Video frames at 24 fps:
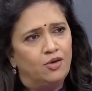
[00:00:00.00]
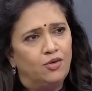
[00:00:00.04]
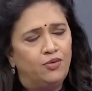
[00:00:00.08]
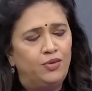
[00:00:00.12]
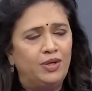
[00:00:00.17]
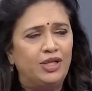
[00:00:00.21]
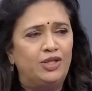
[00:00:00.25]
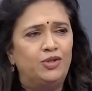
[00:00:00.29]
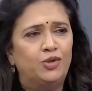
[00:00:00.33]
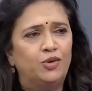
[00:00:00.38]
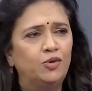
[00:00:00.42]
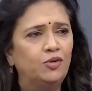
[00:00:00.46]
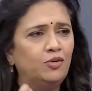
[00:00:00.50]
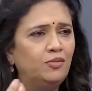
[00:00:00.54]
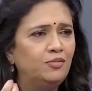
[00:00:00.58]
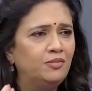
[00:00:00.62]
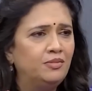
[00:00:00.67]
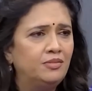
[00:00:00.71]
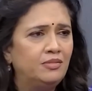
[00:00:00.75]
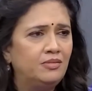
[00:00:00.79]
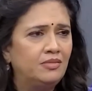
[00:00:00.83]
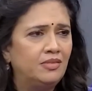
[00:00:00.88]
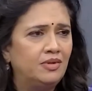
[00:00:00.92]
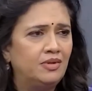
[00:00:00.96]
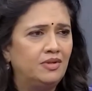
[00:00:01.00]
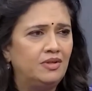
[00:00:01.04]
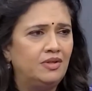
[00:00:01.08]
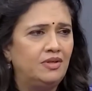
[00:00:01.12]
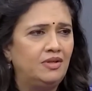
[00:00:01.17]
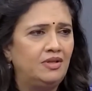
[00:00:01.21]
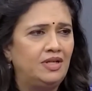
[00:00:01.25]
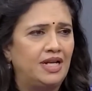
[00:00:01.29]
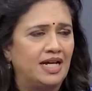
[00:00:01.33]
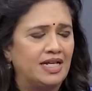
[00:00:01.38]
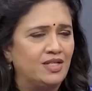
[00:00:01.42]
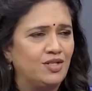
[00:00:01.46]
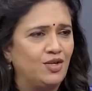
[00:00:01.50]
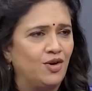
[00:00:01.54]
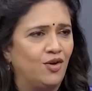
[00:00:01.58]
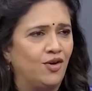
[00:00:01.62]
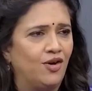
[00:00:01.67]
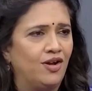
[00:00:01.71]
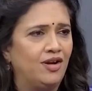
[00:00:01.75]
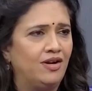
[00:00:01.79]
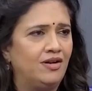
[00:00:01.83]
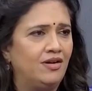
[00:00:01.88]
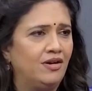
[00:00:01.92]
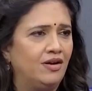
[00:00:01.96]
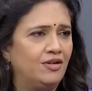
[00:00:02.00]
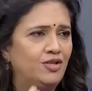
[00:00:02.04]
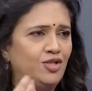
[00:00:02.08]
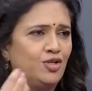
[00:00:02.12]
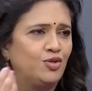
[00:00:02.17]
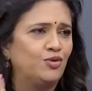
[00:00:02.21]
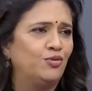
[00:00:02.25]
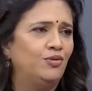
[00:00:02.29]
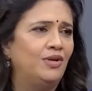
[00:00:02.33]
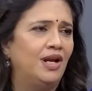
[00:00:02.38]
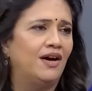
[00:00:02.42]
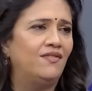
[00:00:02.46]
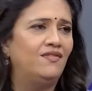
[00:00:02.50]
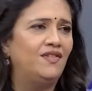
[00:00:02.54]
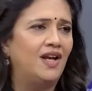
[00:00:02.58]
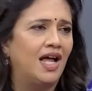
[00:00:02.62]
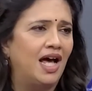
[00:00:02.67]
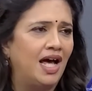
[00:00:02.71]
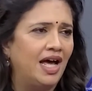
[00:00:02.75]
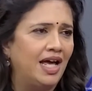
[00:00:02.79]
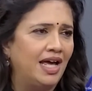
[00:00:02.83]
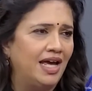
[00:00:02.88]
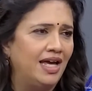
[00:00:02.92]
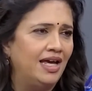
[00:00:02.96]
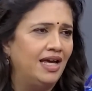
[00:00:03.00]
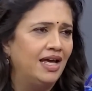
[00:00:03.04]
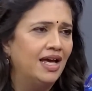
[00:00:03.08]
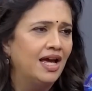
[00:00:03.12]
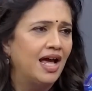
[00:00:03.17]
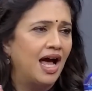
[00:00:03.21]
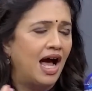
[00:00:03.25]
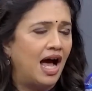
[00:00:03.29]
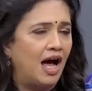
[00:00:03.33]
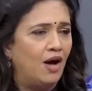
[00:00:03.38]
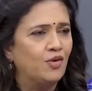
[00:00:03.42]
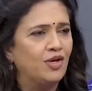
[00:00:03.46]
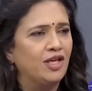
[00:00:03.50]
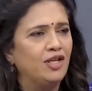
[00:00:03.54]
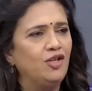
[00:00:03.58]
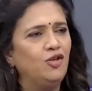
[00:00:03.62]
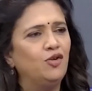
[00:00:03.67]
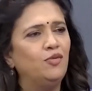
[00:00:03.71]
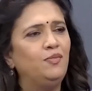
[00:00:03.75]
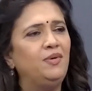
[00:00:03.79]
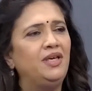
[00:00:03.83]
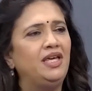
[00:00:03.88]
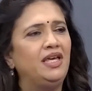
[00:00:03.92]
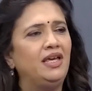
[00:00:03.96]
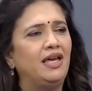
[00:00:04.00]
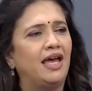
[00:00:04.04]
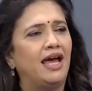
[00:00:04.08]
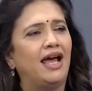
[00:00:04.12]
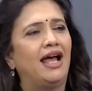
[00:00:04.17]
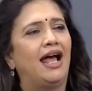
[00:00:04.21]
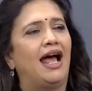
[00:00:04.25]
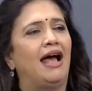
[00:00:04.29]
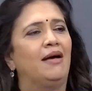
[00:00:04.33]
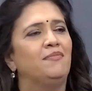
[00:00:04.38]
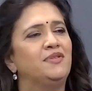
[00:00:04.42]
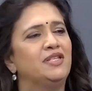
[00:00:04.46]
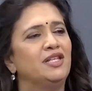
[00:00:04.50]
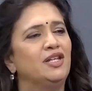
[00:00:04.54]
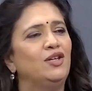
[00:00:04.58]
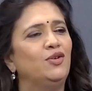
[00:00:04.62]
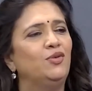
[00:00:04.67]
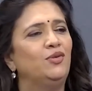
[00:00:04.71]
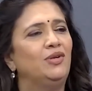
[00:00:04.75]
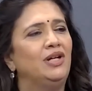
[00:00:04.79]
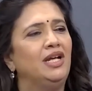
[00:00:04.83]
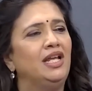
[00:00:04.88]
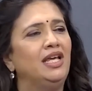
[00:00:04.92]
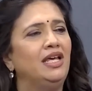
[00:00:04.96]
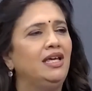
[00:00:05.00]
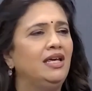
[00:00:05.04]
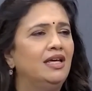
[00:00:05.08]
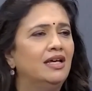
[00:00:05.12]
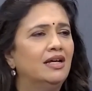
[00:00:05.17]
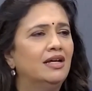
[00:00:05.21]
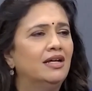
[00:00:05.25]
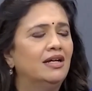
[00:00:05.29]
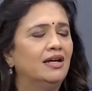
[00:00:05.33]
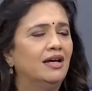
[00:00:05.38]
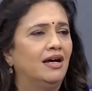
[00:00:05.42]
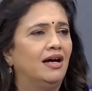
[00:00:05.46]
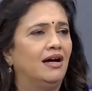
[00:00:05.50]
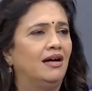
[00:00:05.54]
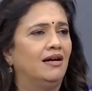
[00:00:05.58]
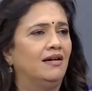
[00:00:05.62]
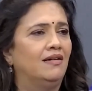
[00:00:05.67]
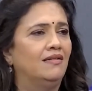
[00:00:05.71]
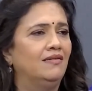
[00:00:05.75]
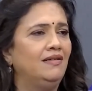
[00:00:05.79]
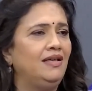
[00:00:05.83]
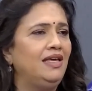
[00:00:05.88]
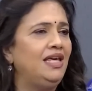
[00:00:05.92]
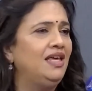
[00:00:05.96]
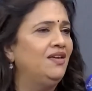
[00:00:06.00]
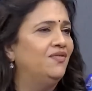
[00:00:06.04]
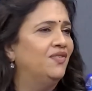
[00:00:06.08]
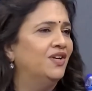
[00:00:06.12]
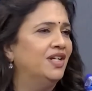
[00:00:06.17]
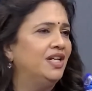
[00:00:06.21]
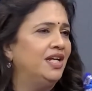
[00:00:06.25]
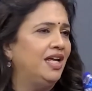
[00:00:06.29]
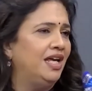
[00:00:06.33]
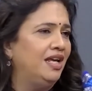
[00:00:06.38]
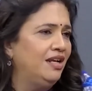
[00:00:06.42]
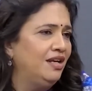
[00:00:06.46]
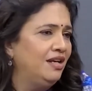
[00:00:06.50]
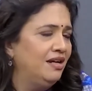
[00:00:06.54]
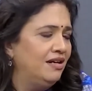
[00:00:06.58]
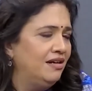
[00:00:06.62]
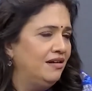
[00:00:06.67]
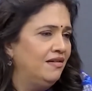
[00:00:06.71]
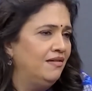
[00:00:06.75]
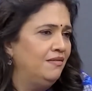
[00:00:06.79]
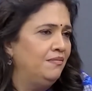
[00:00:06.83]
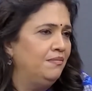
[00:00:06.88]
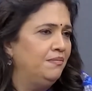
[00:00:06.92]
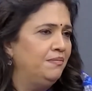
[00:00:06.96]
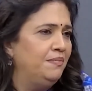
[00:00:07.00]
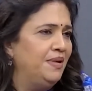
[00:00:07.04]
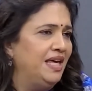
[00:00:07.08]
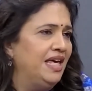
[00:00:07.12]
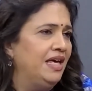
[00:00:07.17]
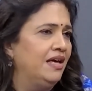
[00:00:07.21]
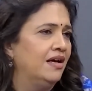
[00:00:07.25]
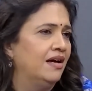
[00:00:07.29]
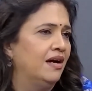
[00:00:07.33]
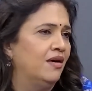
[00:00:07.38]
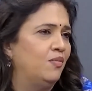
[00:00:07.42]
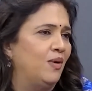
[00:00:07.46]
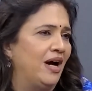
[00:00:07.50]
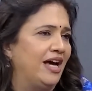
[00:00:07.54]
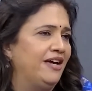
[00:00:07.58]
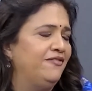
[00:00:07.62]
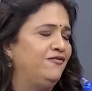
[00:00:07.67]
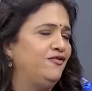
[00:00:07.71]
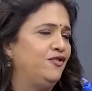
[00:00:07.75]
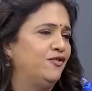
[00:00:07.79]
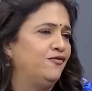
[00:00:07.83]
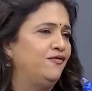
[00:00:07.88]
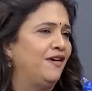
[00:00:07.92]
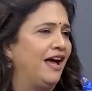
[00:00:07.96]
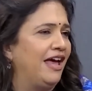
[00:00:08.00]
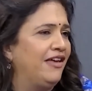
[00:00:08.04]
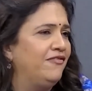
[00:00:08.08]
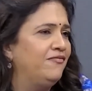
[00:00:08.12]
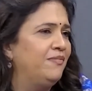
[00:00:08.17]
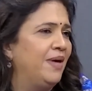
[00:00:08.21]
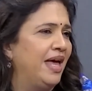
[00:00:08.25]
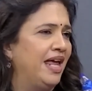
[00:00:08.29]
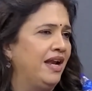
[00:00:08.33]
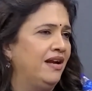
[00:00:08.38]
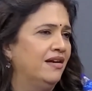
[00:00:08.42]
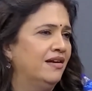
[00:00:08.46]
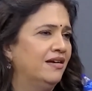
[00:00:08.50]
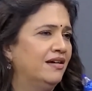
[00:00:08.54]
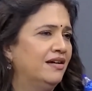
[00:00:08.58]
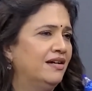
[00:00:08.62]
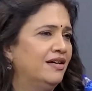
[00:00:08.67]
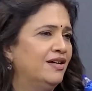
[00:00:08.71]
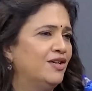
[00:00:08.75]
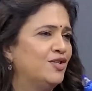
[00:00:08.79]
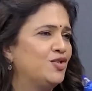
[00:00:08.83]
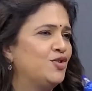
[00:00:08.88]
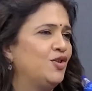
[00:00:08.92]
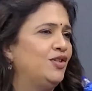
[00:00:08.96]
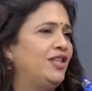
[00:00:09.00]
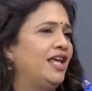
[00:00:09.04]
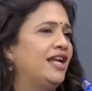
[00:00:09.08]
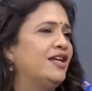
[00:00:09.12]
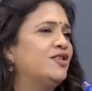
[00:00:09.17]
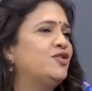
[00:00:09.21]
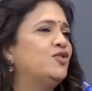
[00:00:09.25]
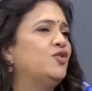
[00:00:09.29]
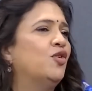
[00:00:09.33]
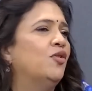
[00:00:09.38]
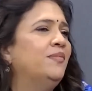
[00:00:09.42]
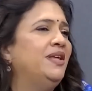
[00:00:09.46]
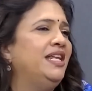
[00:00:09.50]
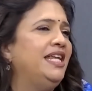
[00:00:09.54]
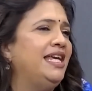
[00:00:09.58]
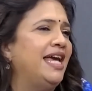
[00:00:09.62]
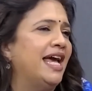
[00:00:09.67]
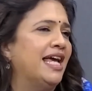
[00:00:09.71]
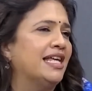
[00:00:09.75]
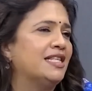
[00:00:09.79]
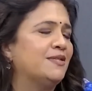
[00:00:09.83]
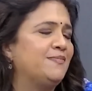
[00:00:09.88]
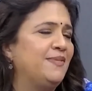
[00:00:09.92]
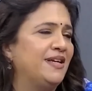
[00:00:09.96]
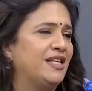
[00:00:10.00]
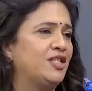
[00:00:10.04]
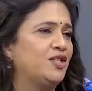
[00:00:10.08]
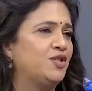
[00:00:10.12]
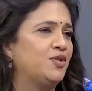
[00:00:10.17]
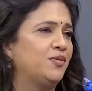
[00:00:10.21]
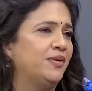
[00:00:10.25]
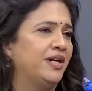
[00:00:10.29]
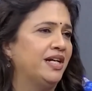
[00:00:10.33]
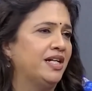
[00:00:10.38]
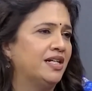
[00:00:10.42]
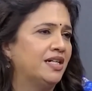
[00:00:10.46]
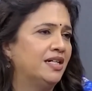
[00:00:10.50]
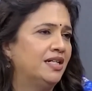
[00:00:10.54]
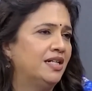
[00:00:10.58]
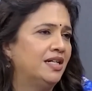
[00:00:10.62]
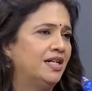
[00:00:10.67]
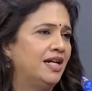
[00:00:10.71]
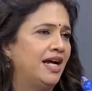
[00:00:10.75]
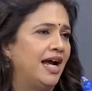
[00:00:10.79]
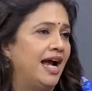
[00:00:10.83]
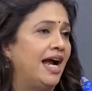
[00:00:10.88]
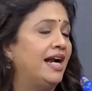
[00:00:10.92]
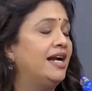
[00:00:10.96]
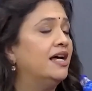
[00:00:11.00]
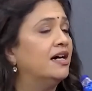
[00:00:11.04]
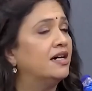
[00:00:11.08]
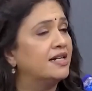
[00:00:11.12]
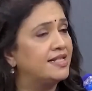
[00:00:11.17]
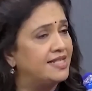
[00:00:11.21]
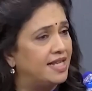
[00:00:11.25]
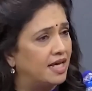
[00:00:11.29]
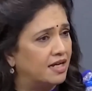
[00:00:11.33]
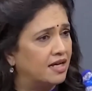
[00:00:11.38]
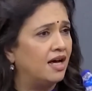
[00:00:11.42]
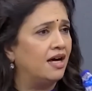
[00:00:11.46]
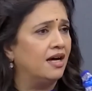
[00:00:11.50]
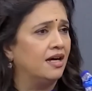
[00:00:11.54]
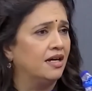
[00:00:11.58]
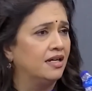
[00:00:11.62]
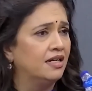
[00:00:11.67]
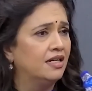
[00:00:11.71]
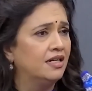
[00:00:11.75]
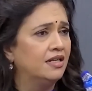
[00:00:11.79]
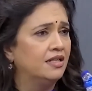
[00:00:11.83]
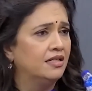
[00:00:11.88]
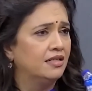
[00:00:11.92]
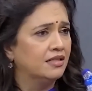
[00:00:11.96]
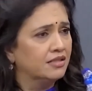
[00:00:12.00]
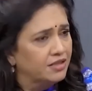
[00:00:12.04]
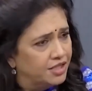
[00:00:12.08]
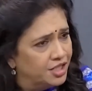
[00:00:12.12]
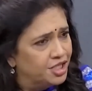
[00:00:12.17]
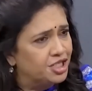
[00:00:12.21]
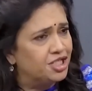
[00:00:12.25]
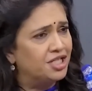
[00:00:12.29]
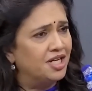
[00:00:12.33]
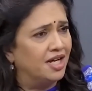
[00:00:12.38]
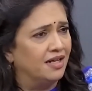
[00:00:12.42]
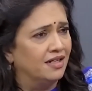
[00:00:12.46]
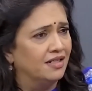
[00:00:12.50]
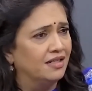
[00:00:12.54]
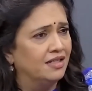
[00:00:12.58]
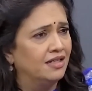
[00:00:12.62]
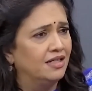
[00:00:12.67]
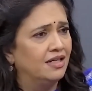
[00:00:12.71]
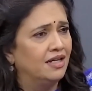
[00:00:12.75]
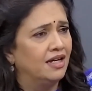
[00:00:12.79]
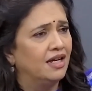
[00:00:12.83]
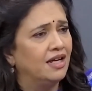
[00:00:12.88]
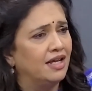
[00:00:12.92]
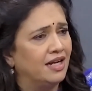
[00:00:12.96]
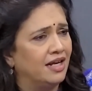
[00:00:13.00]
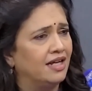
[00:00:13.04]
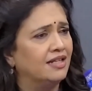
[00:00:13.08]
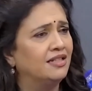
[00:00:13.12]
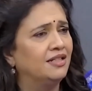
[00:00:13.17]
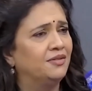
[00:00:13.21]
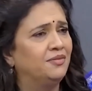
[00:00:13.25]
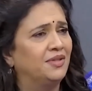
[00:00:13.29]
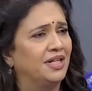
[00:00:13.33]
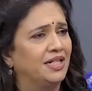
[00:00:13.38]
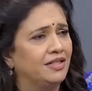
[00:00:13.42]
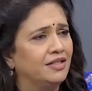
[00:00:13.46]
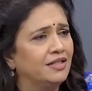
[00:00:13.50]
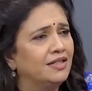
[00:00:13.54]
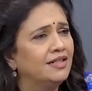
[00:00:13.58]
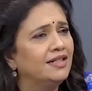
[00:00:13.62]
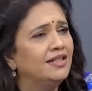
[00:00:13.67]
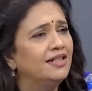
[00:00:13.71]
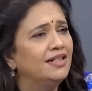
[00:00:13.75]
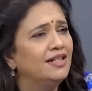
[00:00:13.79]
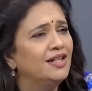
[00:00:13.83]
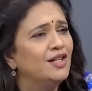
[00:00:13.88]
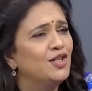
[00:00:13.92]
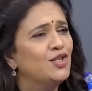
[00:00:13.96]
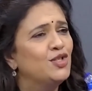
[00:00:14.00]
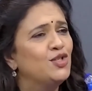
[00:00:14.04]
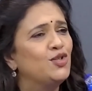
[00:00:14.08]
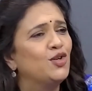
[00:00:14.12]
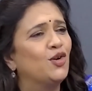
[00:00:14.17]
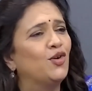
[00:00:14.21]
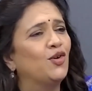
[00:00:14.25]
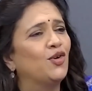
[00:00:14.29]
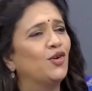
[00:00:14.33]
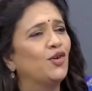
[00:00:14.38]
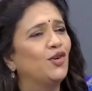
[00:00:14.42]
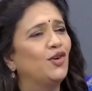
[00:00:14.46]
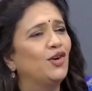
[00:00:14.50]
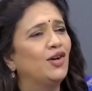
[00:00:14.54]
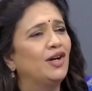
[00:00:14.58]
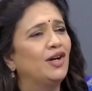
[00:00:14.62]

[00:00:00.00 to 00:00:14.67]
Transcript: With whom does your true love lie? How can you be absolutely even in being a wife to 5 men? So there are so many aspects to it. And her Sakha, Krishna, another one. So